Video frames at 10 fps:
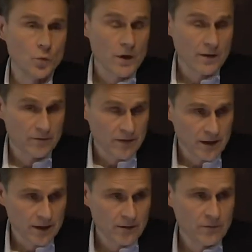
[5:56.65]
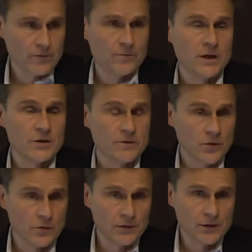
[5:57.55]
we are very f much
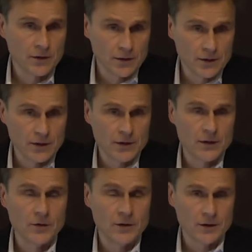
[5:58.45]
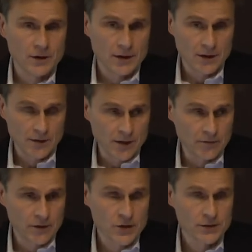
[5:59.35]
focused on, on uh,
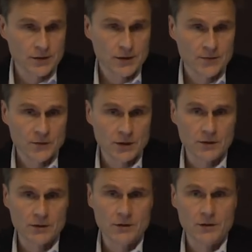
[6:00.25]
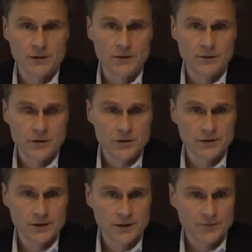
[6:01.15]
efficiency, on cost
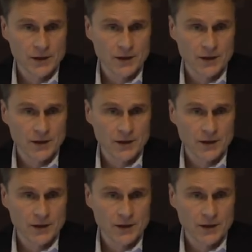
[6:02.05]
efficiency.